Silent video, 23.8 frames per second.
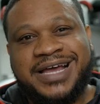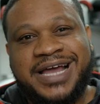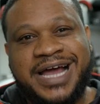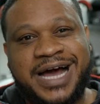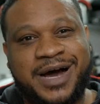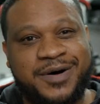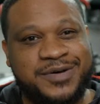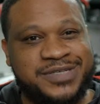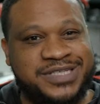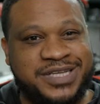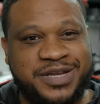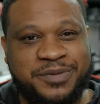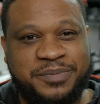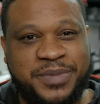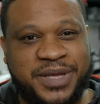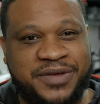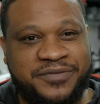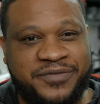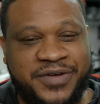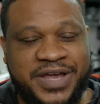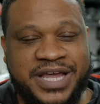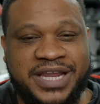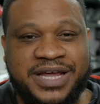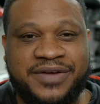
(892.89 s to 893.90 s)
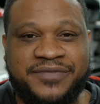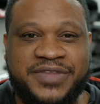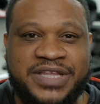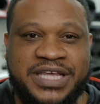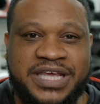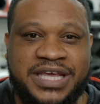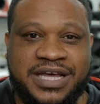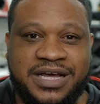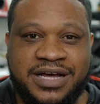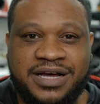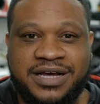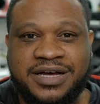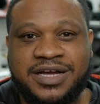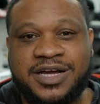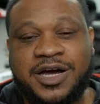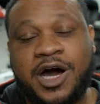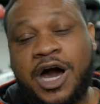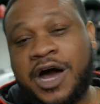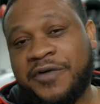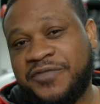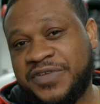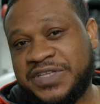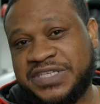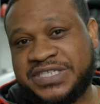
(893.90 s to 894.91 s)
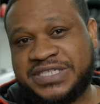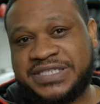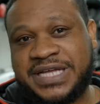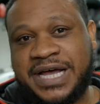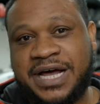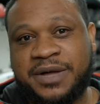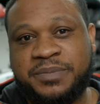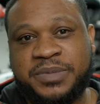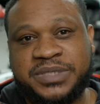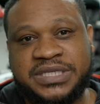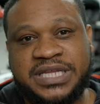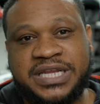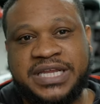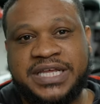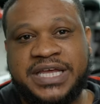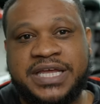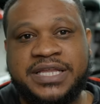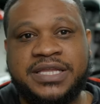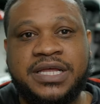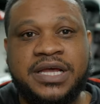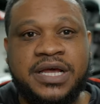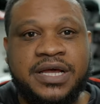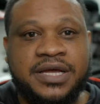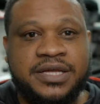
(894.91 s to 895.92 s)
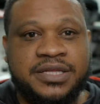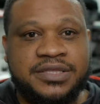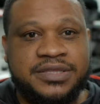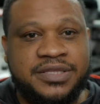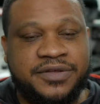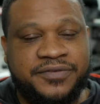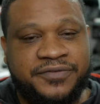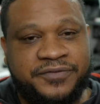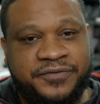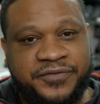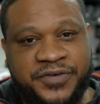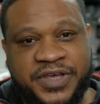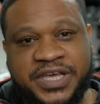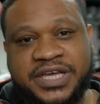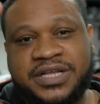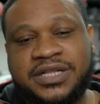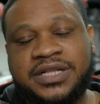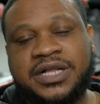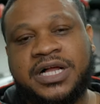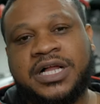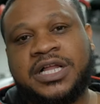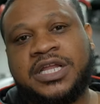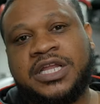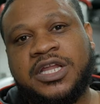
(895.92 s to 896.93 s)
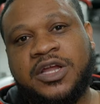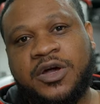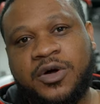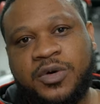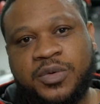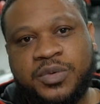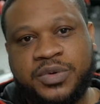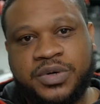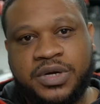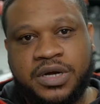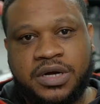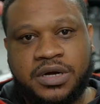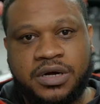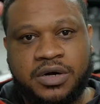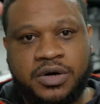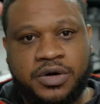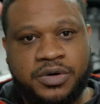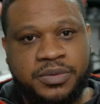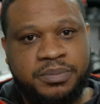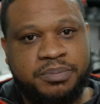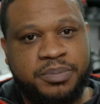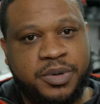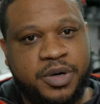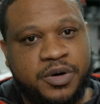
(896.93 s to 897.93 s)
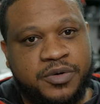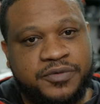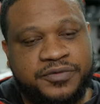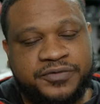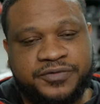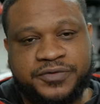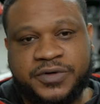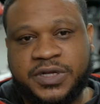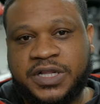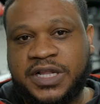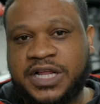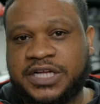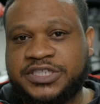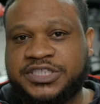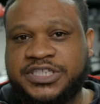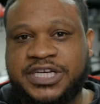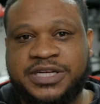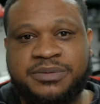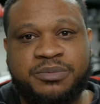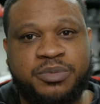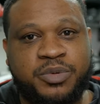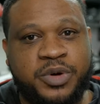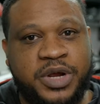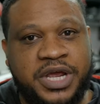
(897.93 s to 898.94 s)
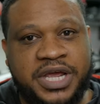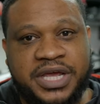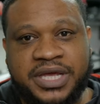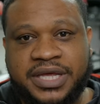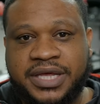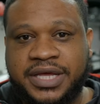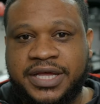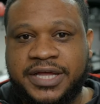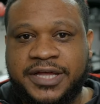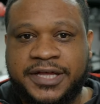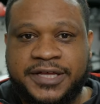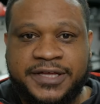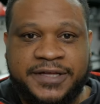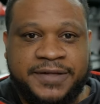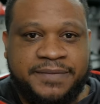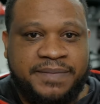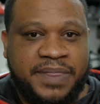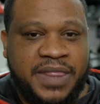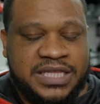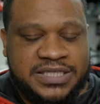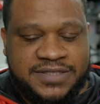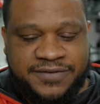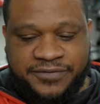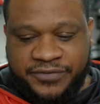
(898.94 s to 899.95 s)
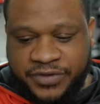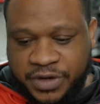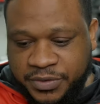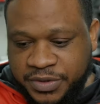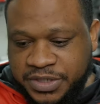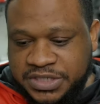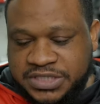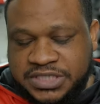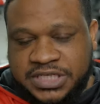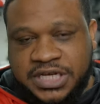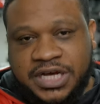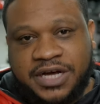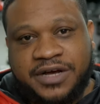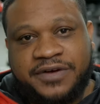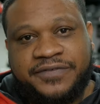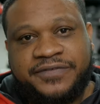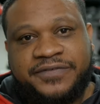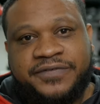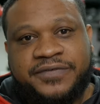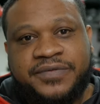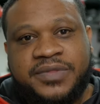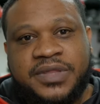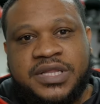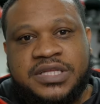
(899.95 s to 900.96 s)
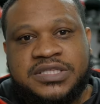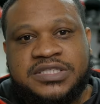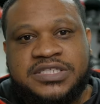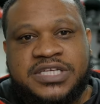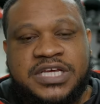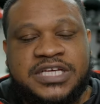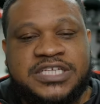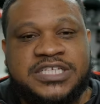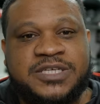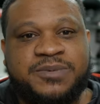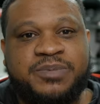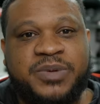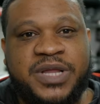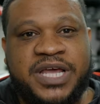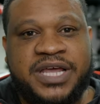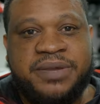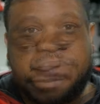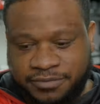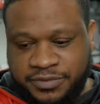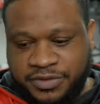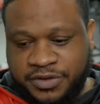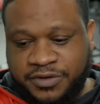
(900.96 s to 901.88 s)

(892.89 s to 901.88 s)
I wasn't a big fan of the coffin style, but then again, the feel alone on both clutch and brake, it's very tough to explain.